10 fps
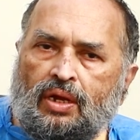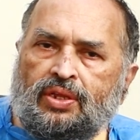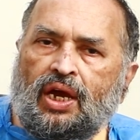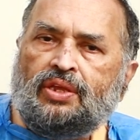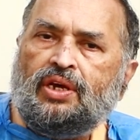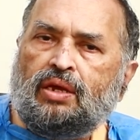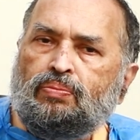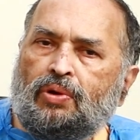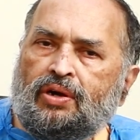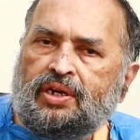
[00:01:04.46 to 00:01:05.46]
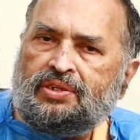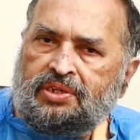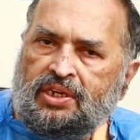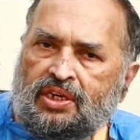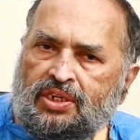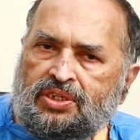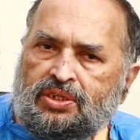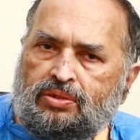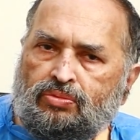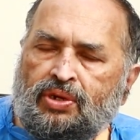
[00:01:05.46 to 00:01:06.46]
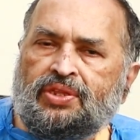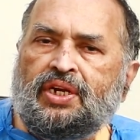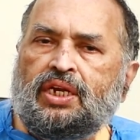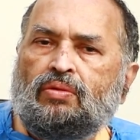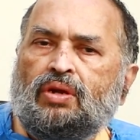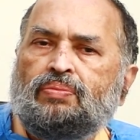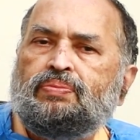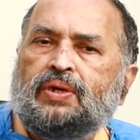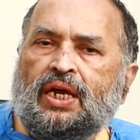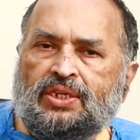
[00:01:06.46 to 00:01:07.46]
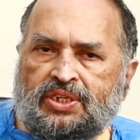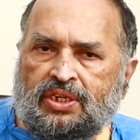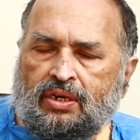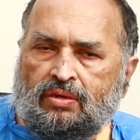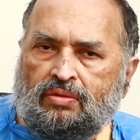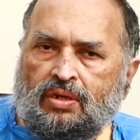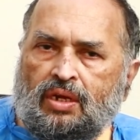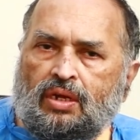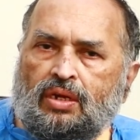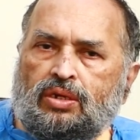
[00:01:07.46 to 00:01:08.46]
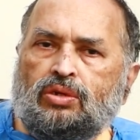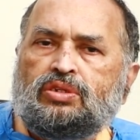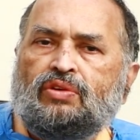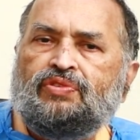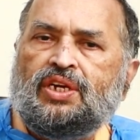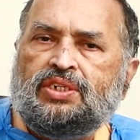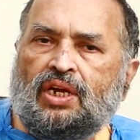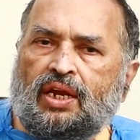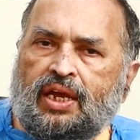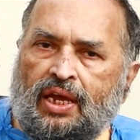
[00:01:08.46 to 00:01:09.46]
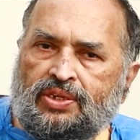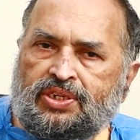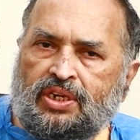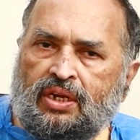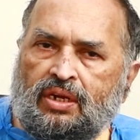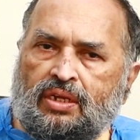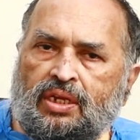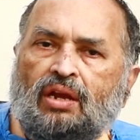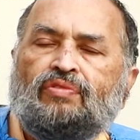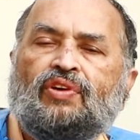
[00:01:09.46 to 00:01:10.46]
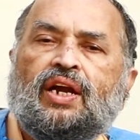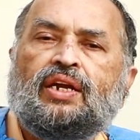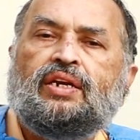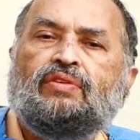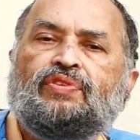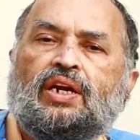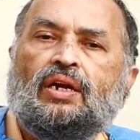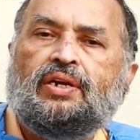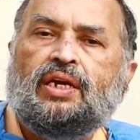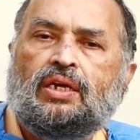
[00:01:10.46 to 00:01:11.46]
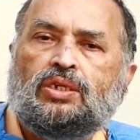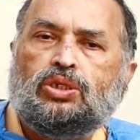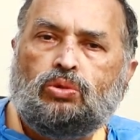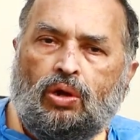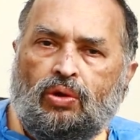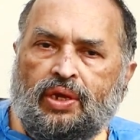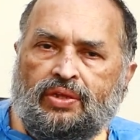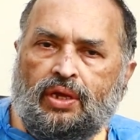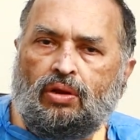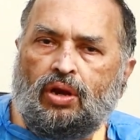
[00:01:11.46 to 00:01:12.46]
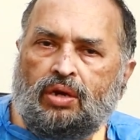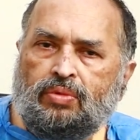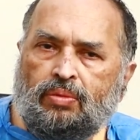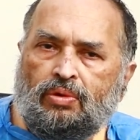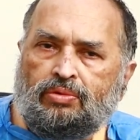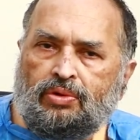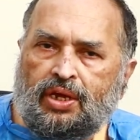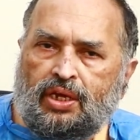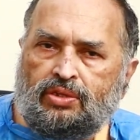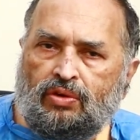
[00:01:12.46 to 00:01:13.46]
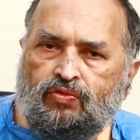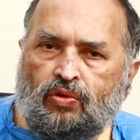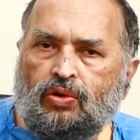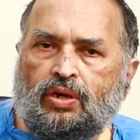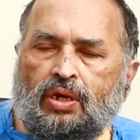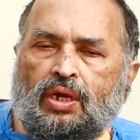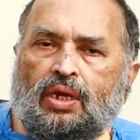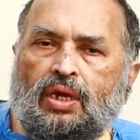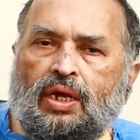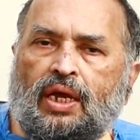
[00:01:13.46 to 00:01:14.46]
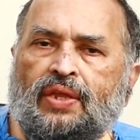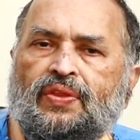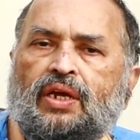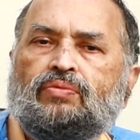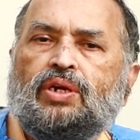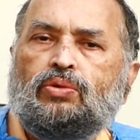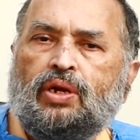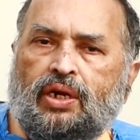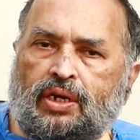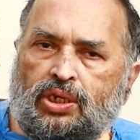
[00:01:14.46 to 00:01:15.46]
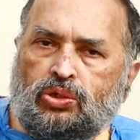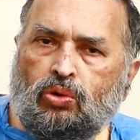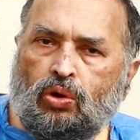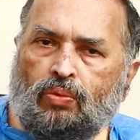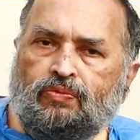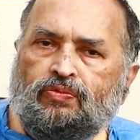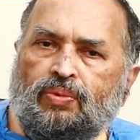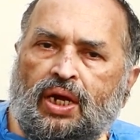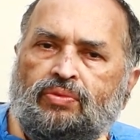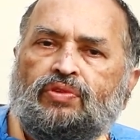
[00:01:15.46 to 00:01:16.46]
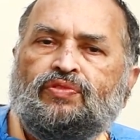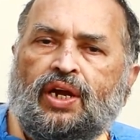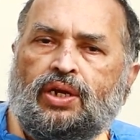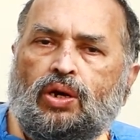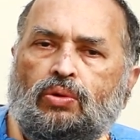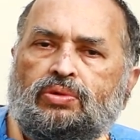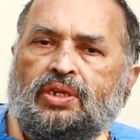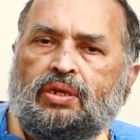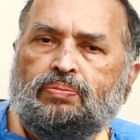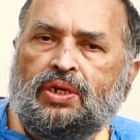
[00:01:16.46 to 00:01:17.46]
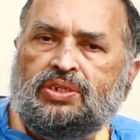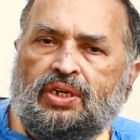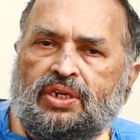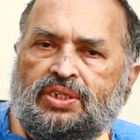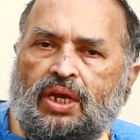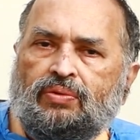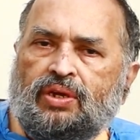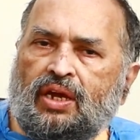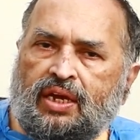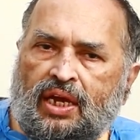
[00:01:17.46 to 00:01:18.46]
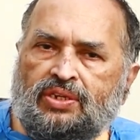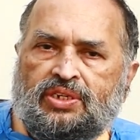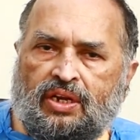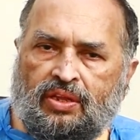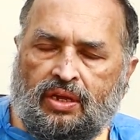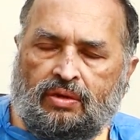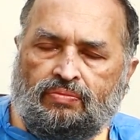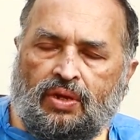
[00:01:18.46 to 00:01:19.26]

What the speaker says: The other important thing is when they develop cancer, esophageal cancer, they will find difficulty in swallowing, they will not be able to take their food, and then we do an endoscope and we find out that the patient is having a cancer there.